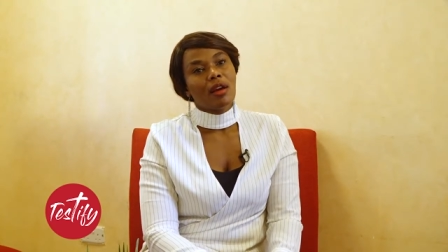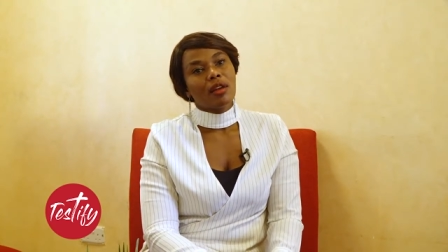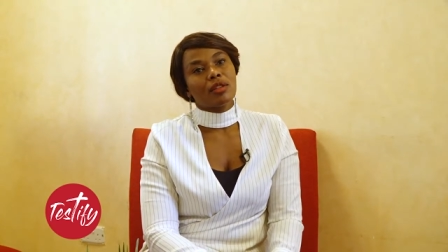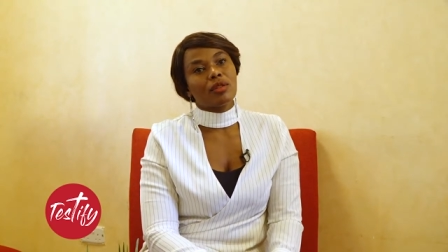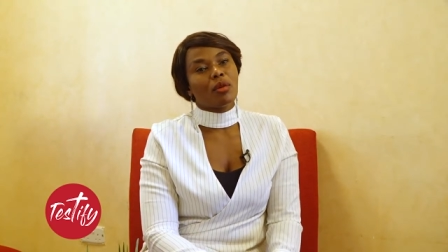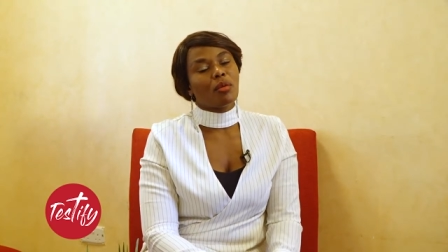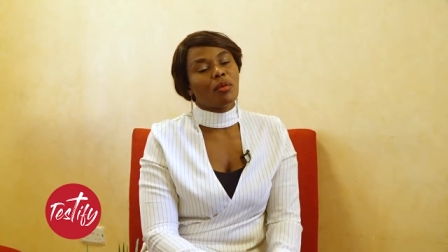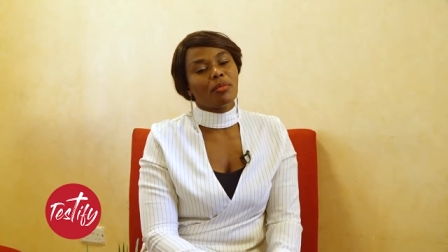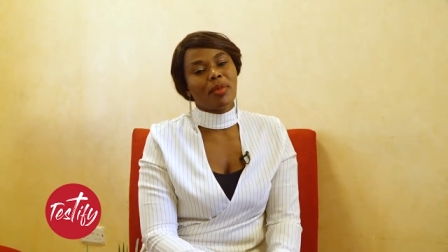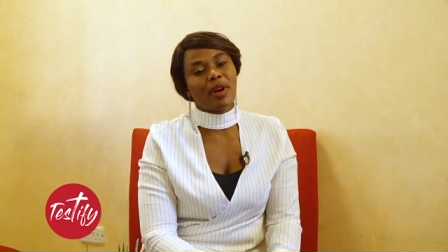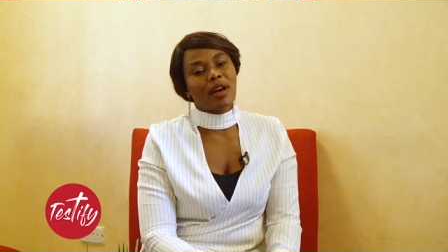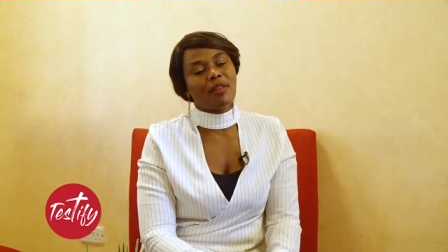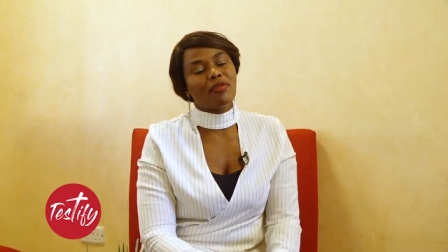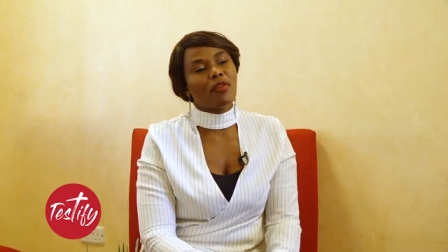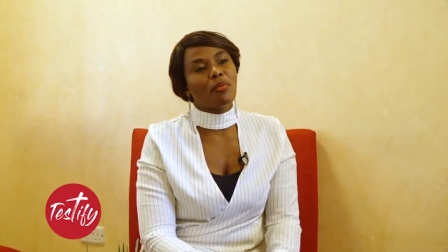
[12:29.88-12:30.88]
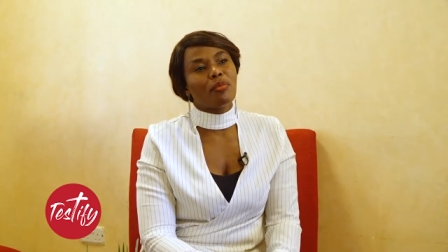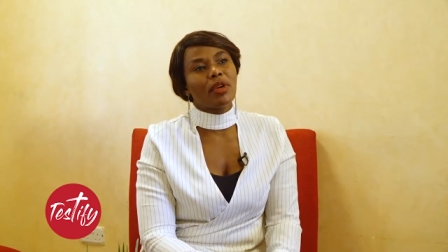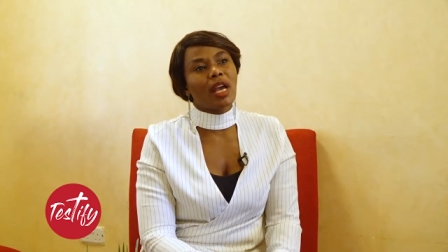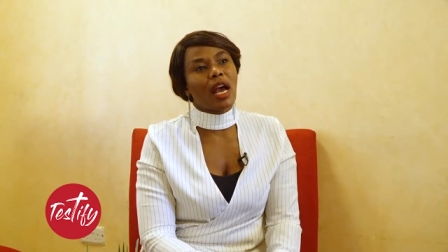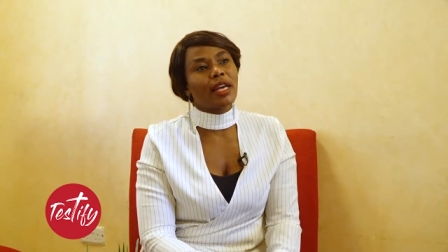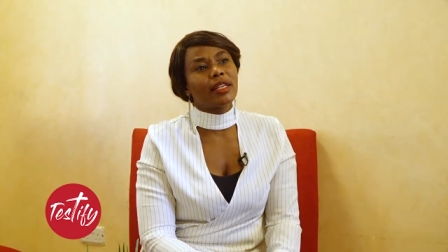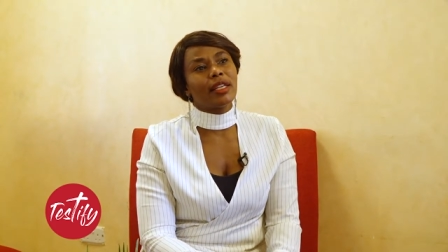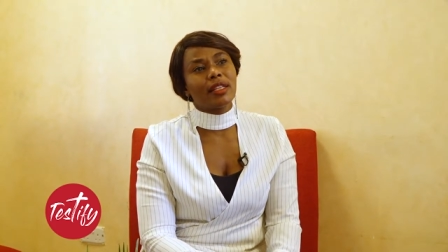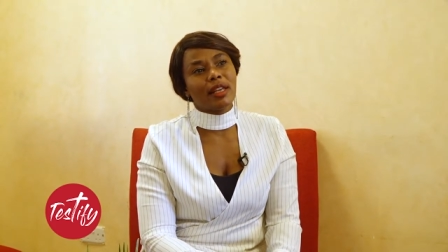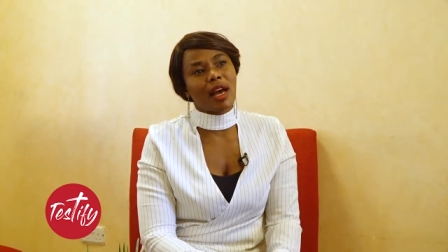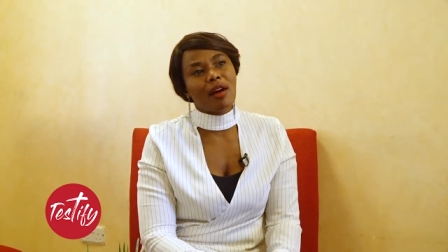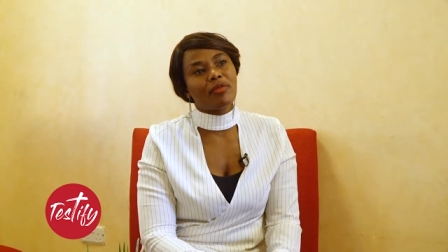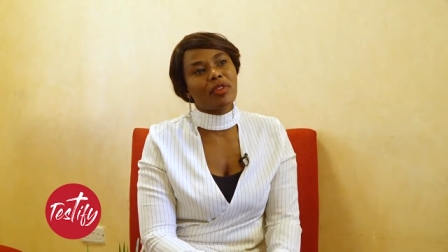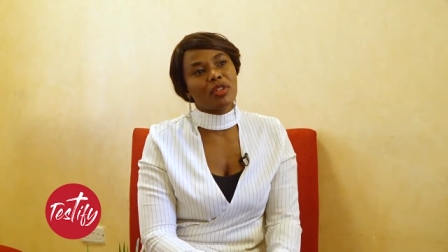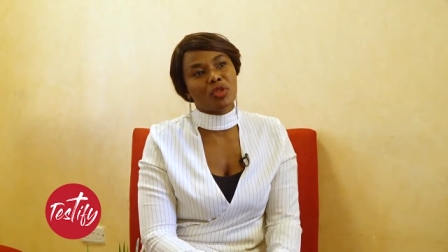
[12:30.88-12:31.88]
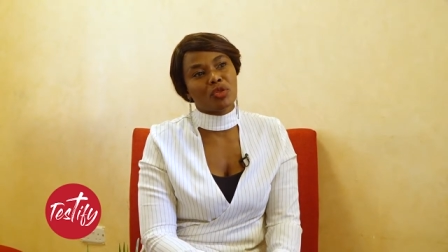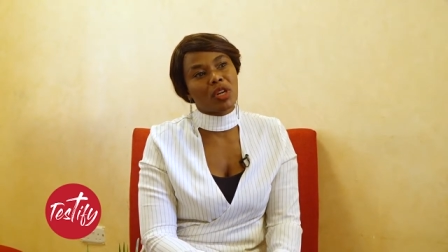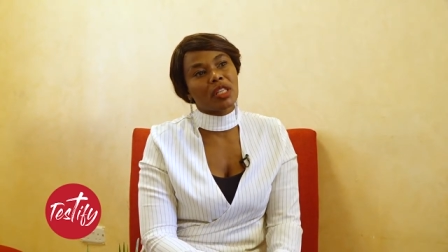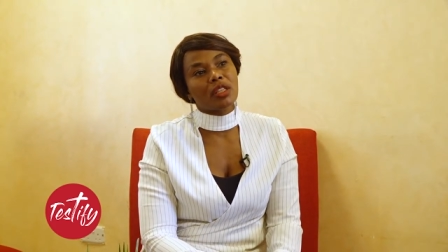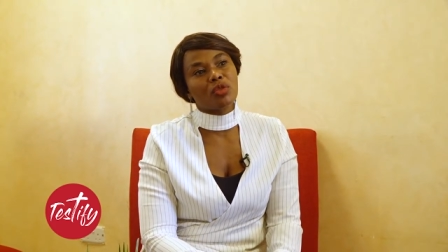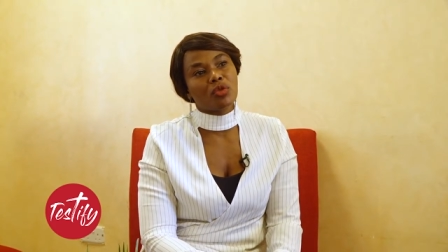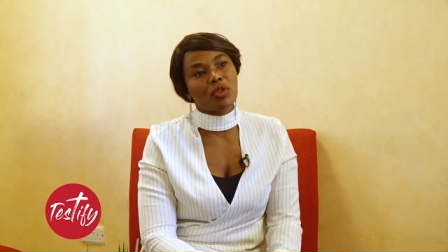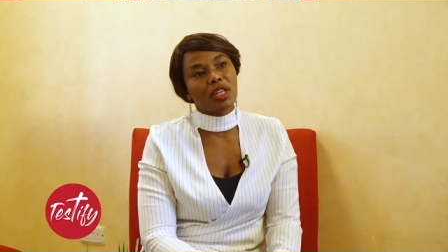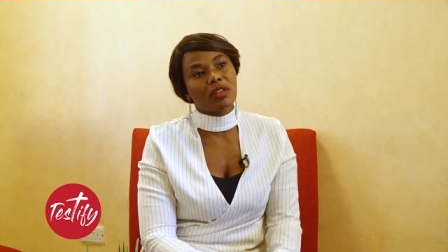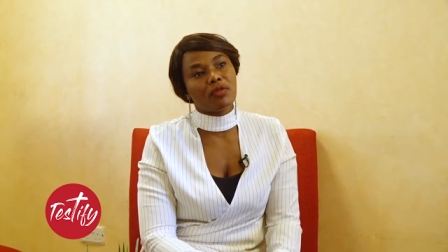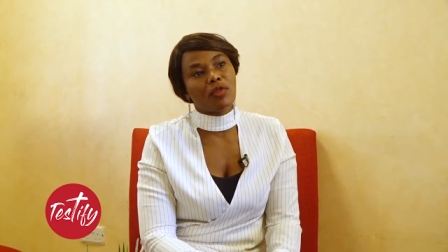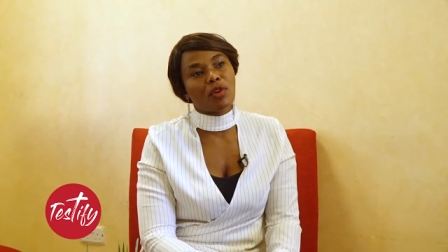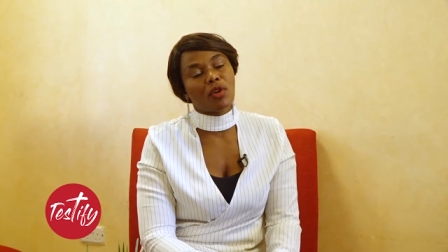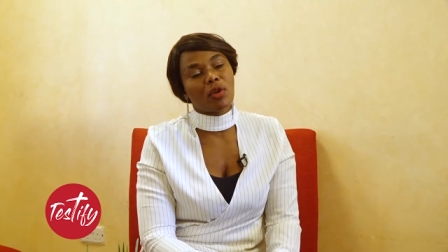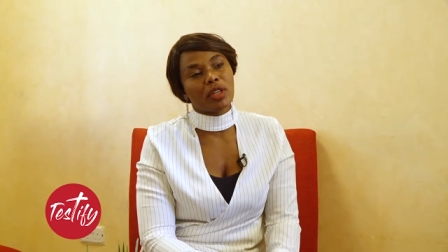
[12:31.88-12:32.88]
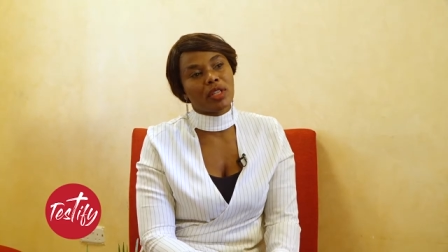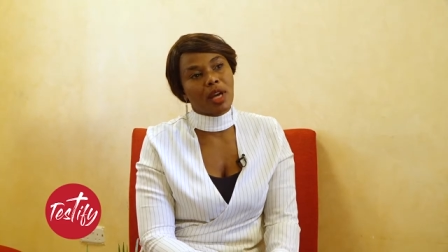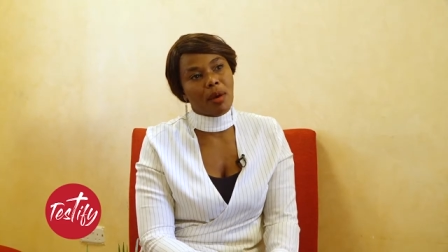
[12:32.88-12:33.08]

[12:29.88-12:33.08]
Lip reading: So for me, I didn't have the strength to really follow it